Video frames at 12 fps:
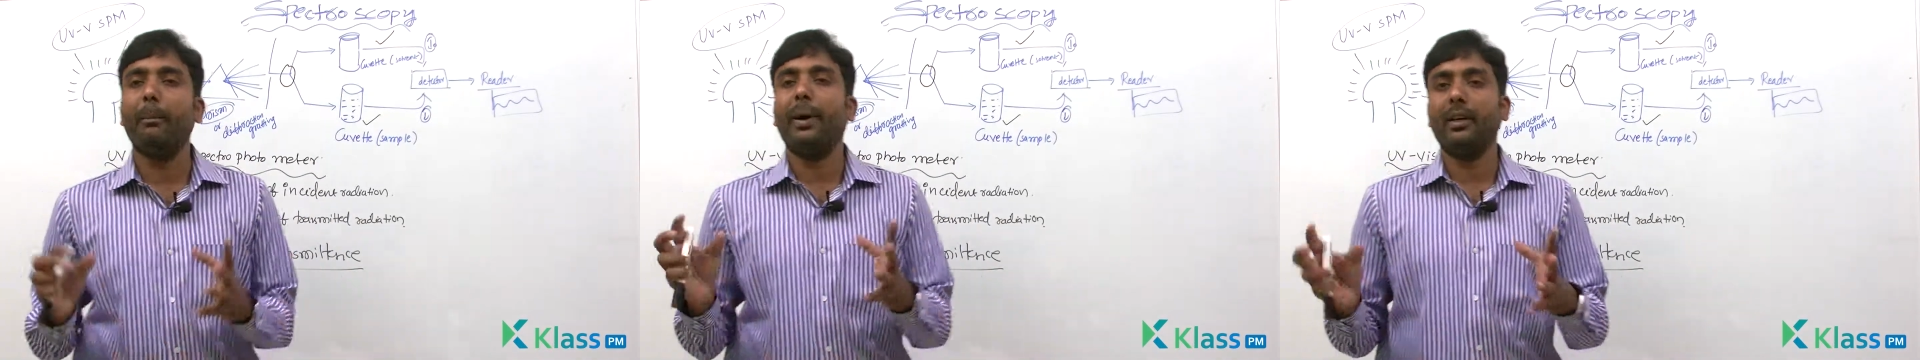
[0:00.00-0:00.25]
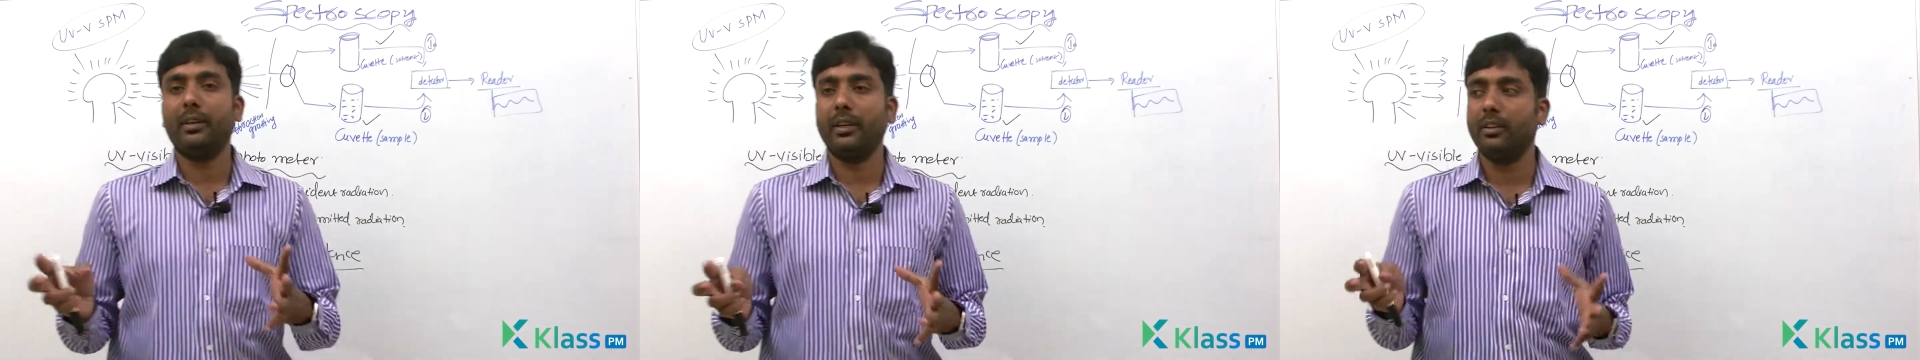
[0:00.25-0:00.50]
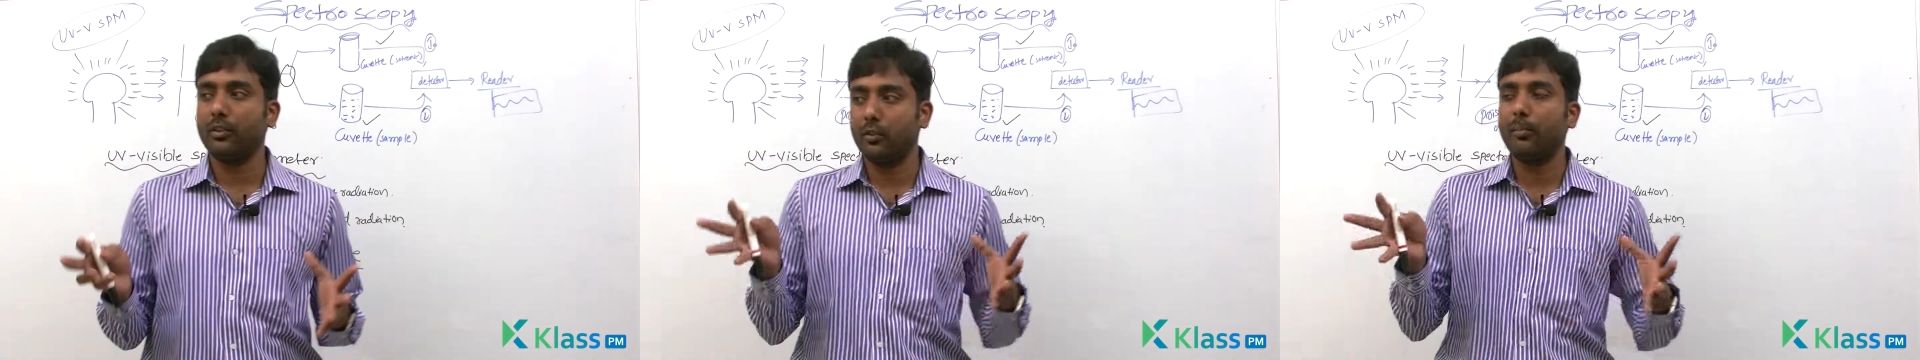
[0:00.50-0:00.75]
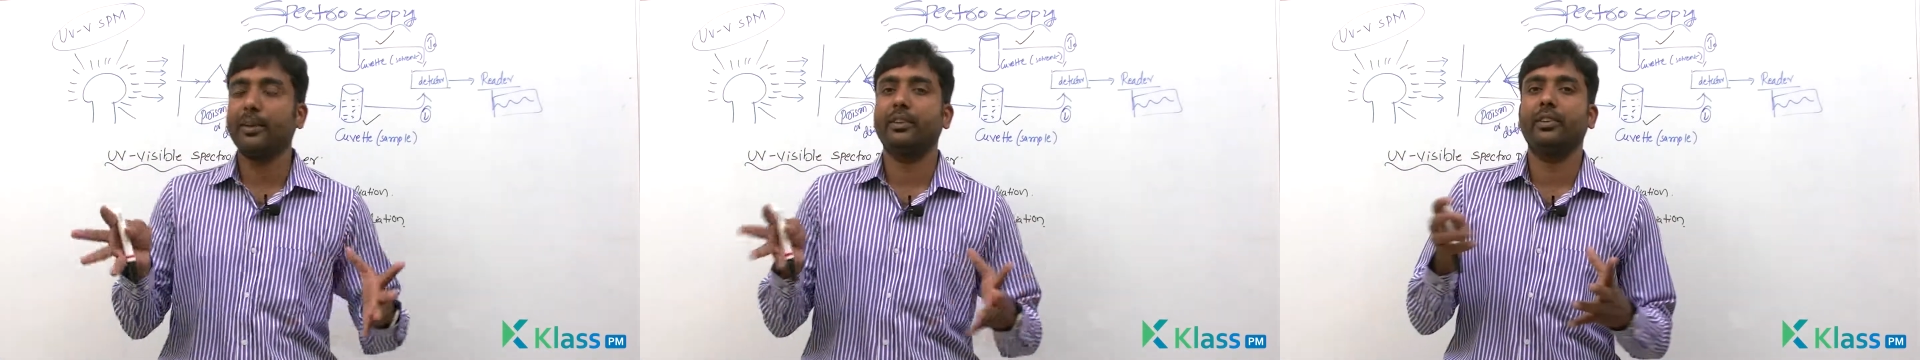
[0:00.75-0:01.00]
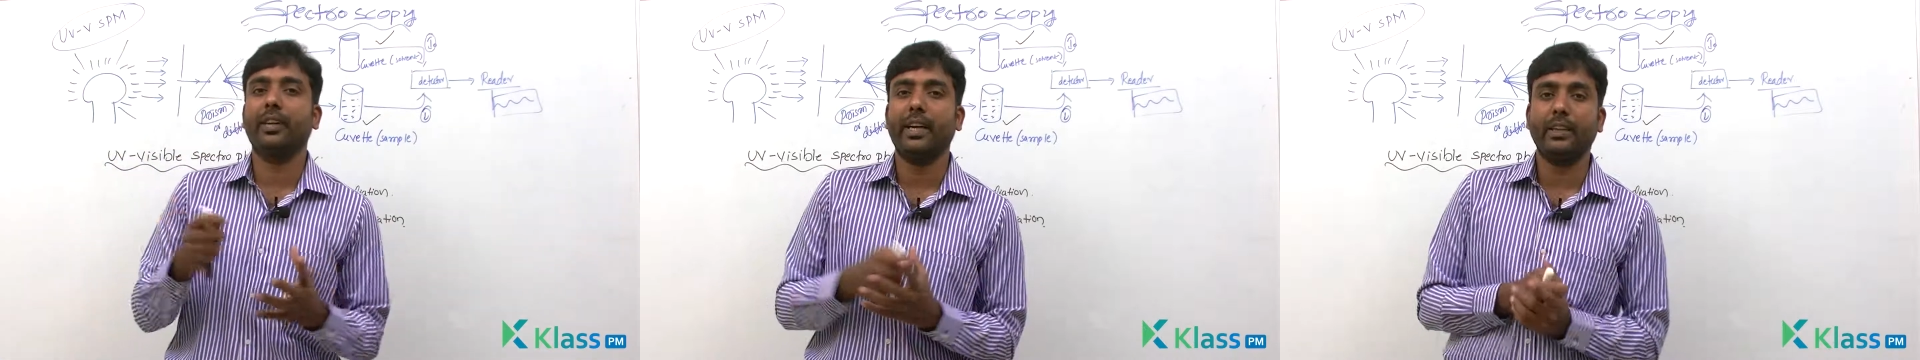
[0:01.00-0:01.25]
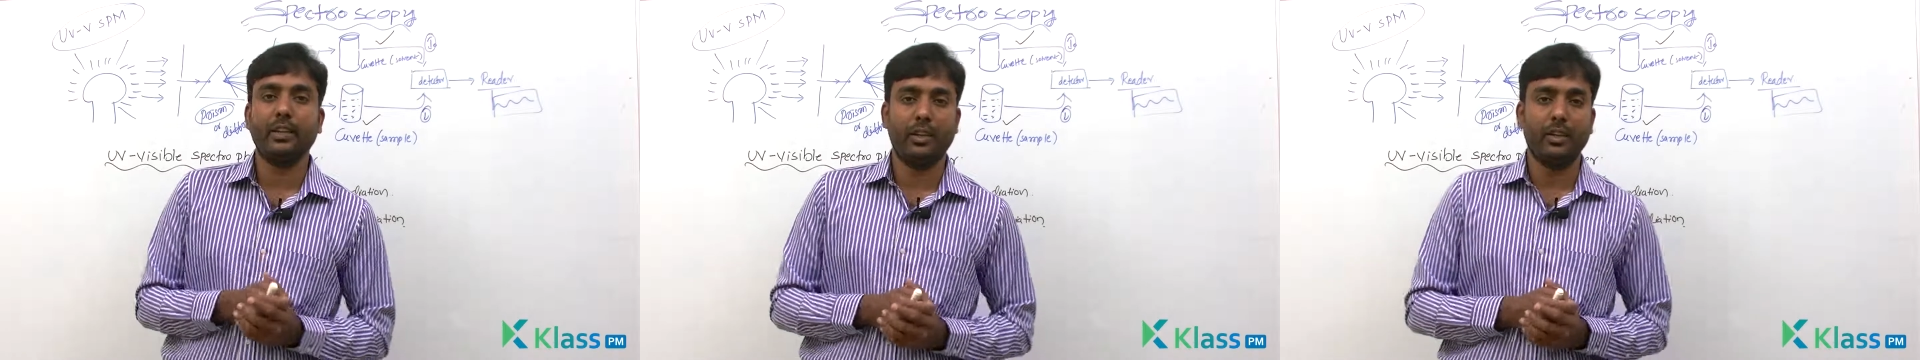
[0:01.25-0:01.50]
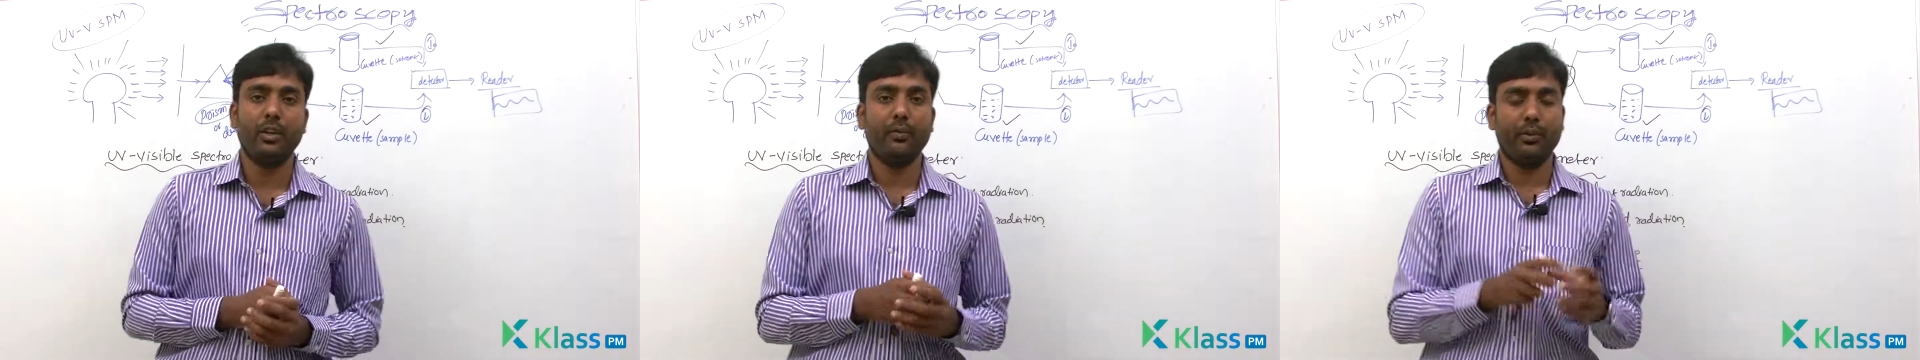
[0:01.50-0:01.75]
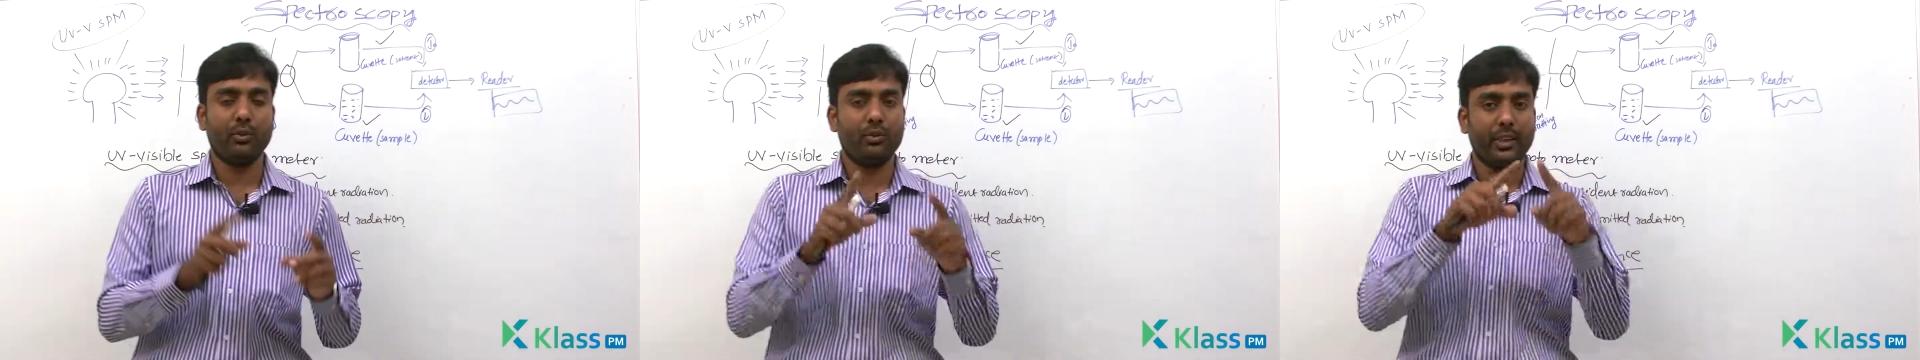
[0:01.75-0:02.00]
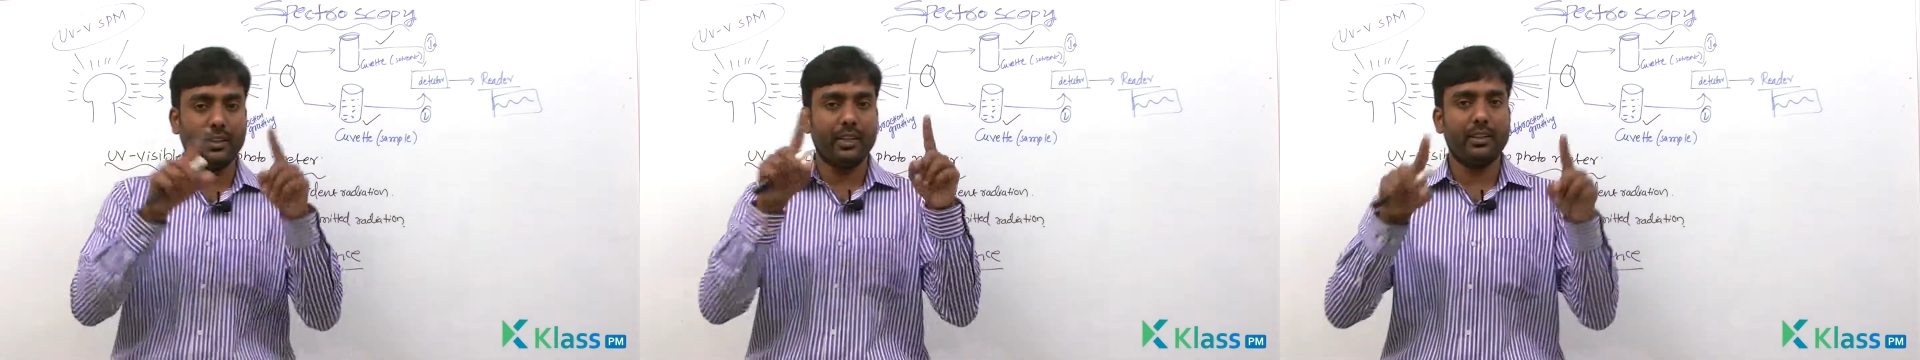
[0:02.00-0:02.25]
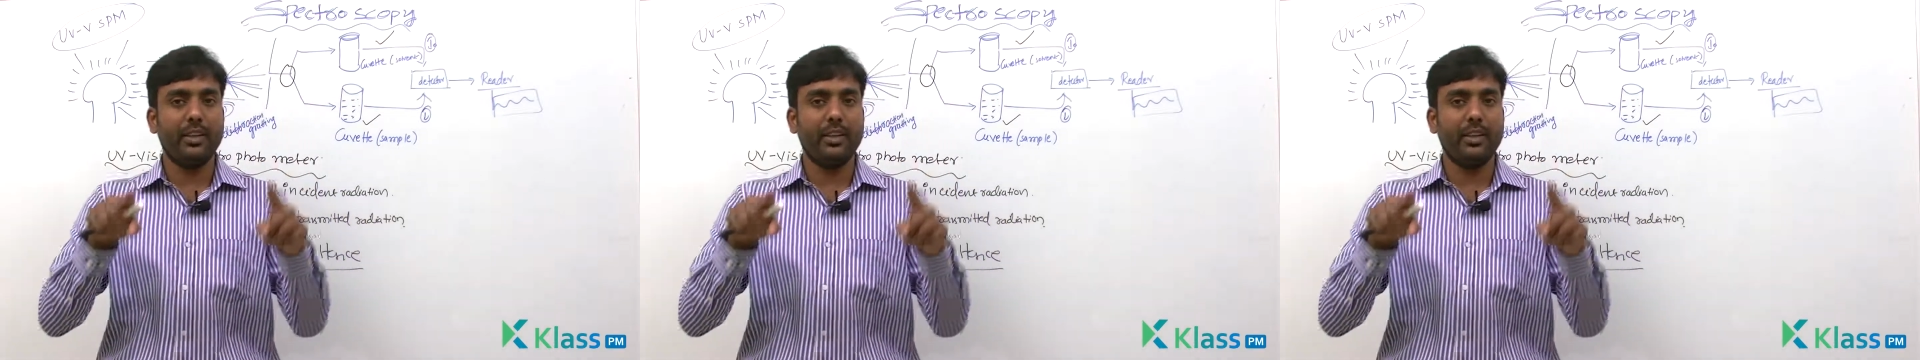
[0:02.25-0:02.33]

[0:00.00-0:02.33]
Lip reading: but in the sophisticated, if you see that,